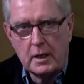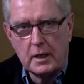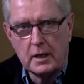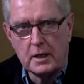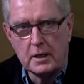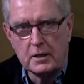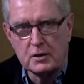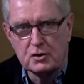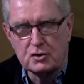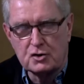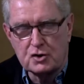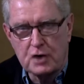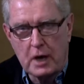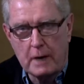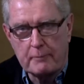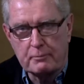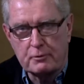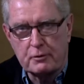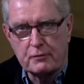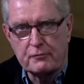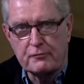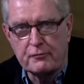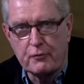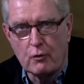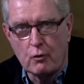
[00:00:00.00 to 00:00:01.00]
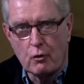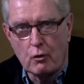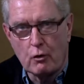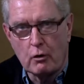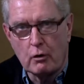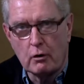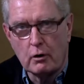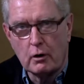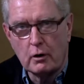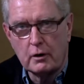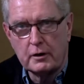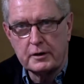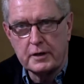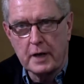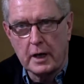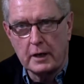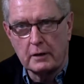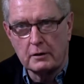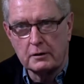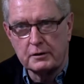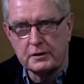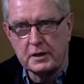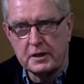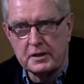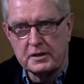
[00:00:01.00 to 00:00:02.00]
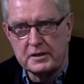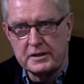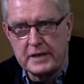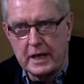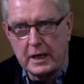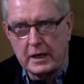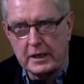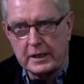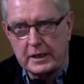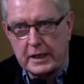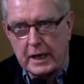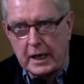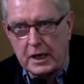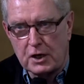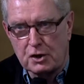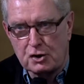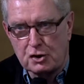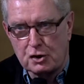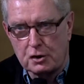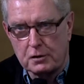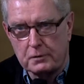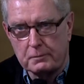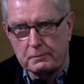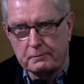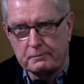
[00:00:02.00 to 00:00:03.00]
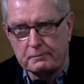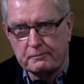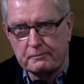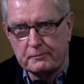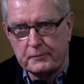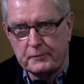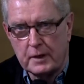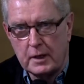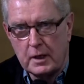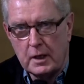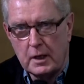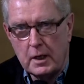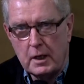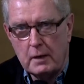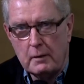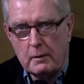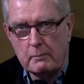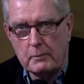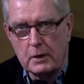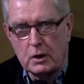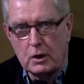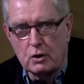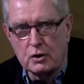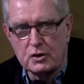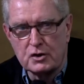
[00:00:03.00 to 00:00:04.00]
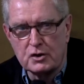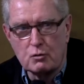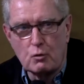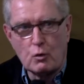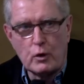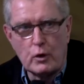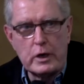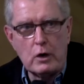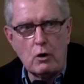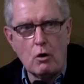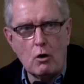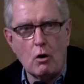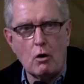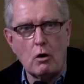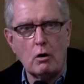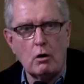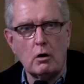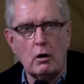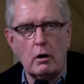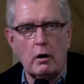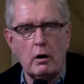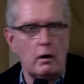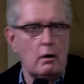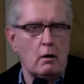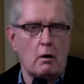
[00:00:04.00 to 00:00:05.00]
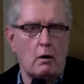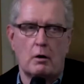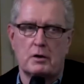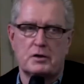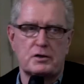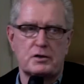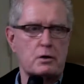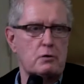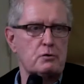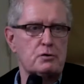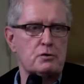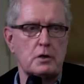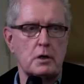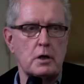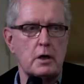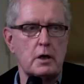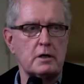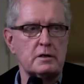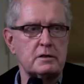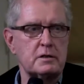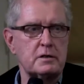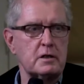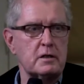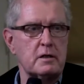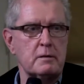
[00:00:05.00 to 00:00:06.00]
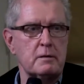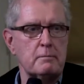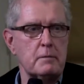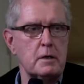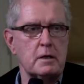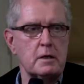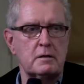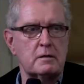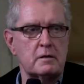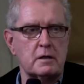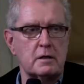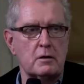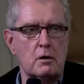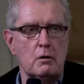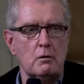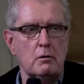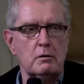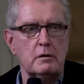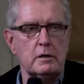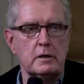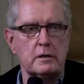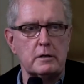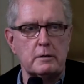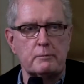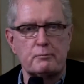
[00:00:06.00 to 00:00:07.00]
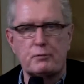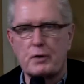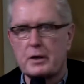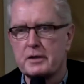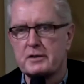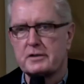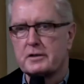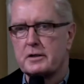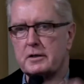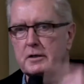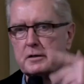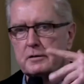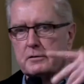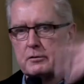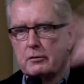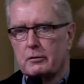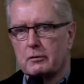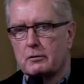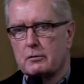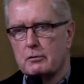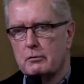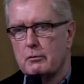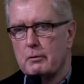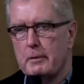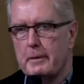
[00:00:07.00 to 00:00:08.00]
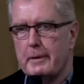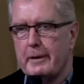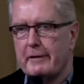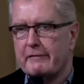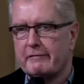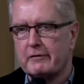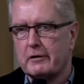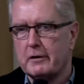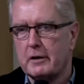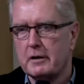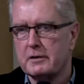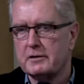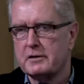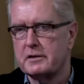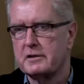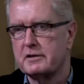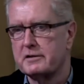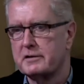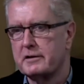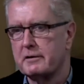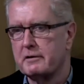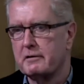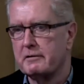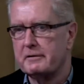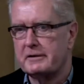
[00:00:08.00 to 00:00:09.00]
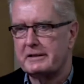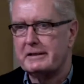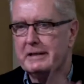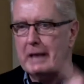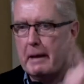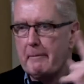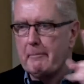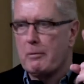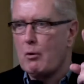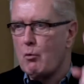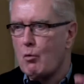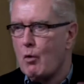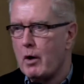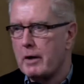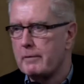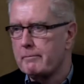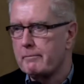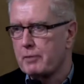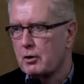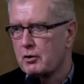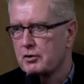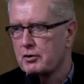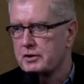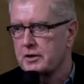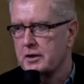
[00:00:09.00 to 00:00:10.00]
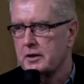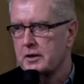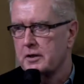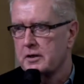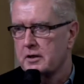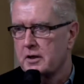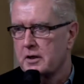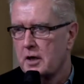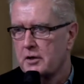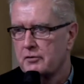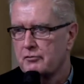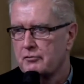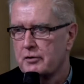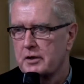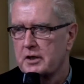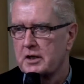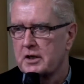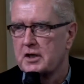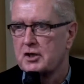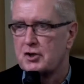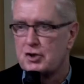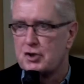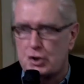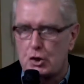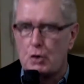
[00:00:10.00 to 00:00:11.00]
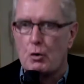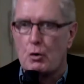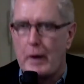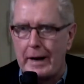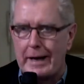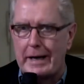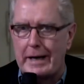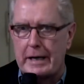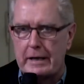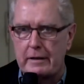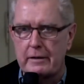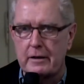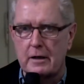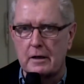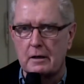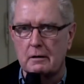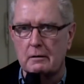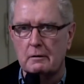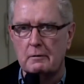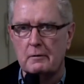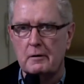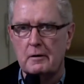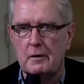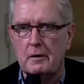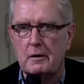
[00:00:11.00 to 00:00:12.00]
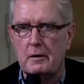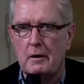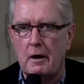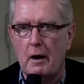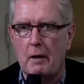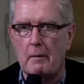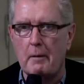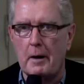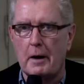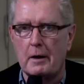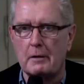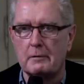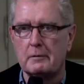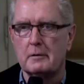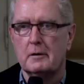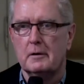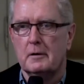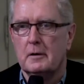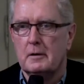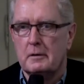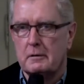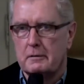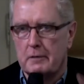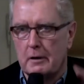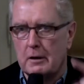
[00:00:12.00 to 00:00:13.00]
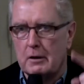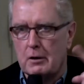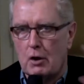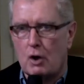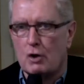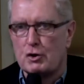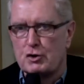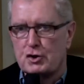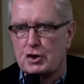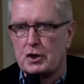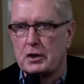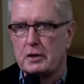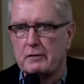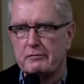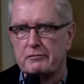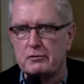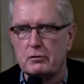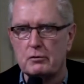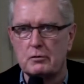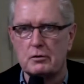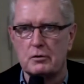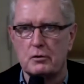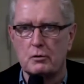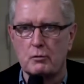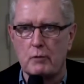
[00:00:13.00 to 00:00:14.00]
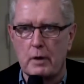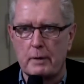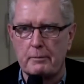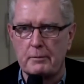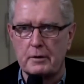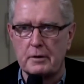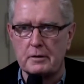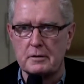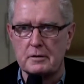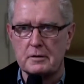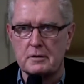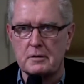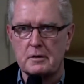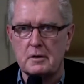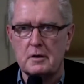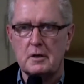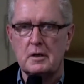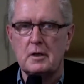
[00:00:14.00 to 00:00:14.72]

is chapter 4, titled Delegation, because we all are socialized to the myth that only the president or whoever else is the number one person in a country can do anything about the launching of nuclear weapons.